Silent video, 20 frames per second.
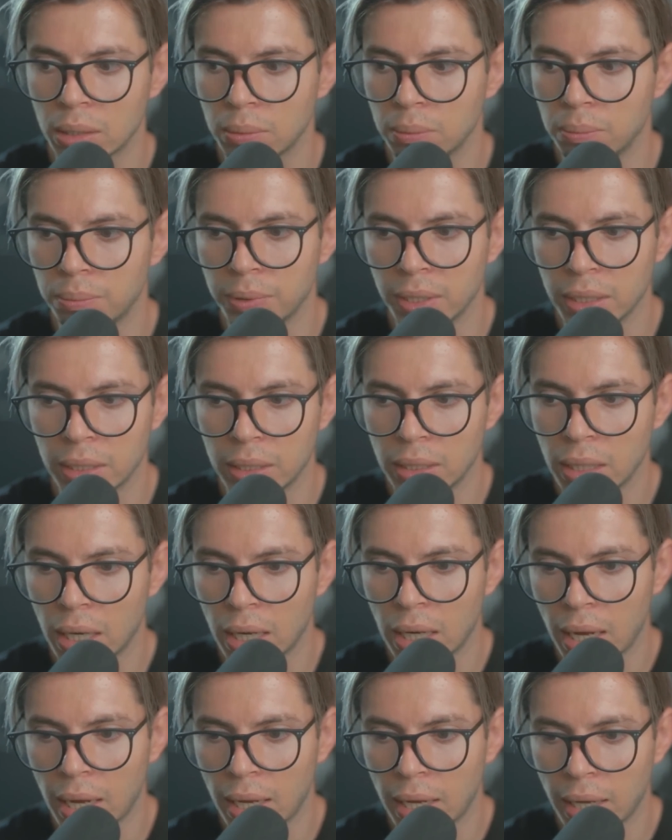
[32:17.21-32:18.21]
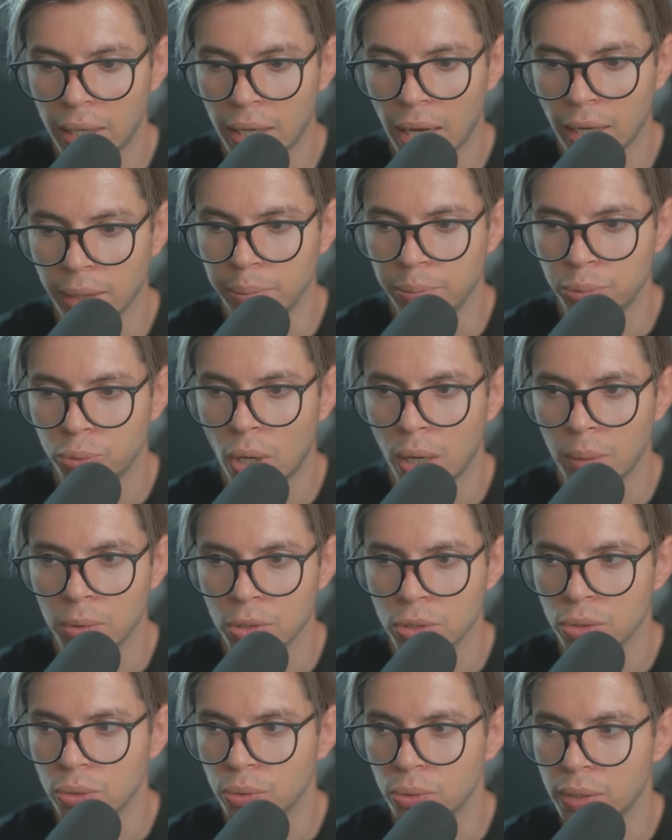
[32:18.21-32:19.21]
but I
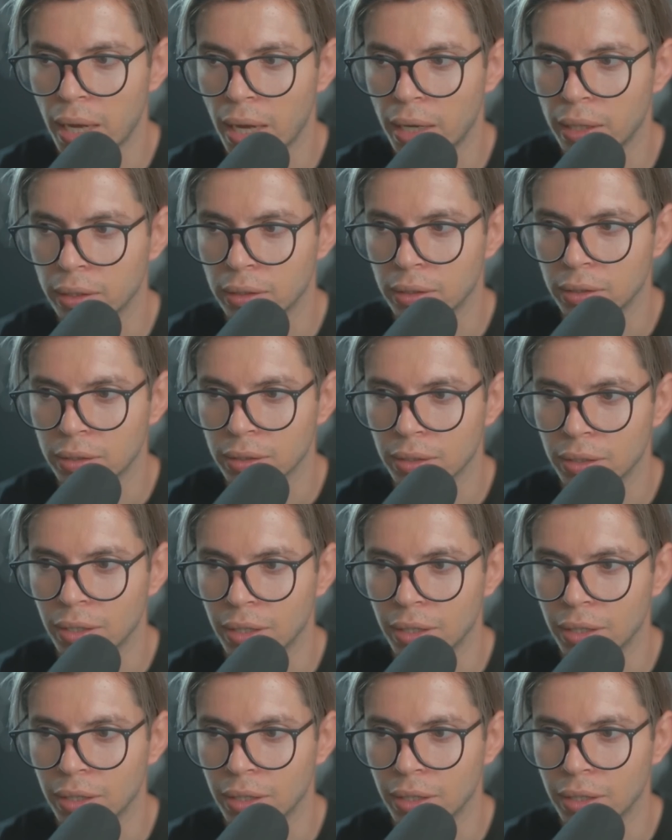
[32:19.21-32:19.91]
promise you that